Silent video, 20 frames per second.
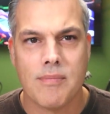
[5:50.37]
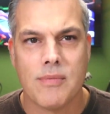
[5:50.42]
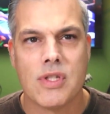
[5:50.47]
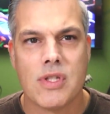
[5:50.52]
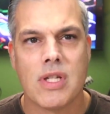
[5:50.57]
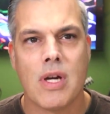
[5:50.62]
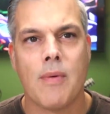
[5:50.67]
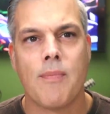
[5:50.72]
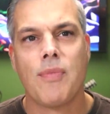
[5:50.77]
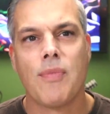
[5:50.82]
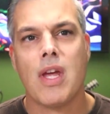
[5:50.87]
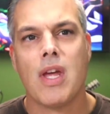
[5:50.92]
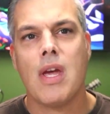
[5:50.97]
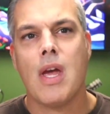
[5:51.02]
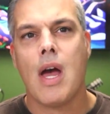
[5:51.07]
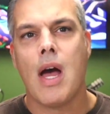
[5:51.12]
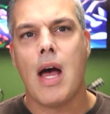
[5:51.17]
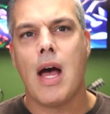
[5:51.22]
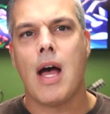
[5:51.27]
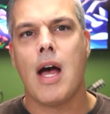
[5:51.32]
So,
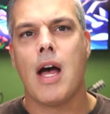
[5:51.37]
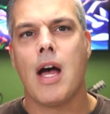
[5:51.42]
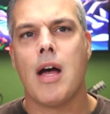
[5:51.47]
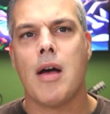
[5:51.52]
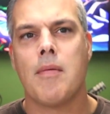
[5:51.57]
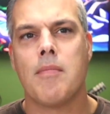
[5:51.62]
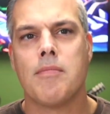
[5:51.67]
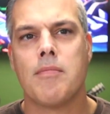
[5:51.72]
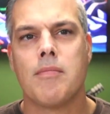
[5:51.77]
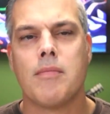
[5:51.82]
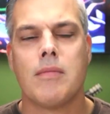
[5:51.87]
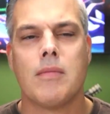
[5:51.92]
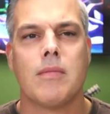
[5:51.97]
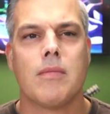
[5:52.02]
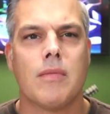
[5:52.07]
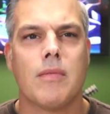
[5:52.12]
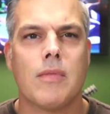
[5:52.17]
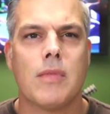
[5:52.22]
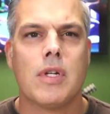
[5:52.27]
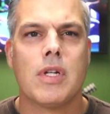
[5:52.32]

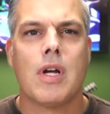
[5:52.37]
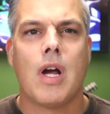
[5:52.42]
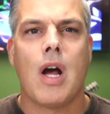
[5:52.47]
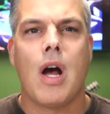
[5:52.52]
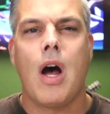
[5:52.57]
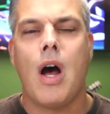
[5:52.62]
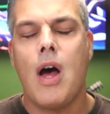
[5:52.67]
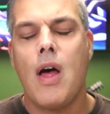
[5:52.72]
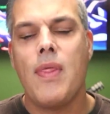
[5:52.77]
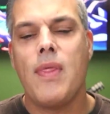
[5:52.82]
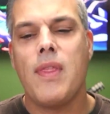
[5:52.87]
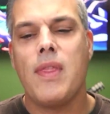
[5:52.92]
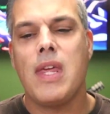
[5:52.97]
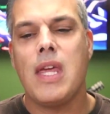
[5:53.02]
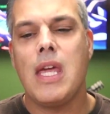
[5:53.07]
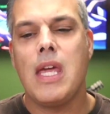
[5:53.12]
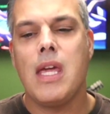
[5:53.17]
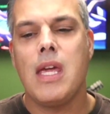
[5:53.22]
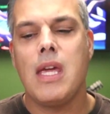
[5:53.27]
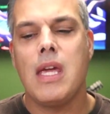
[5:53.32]
on
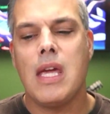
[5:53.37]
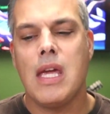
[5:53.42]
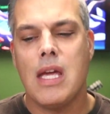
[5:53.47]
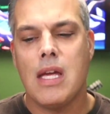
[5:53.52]
the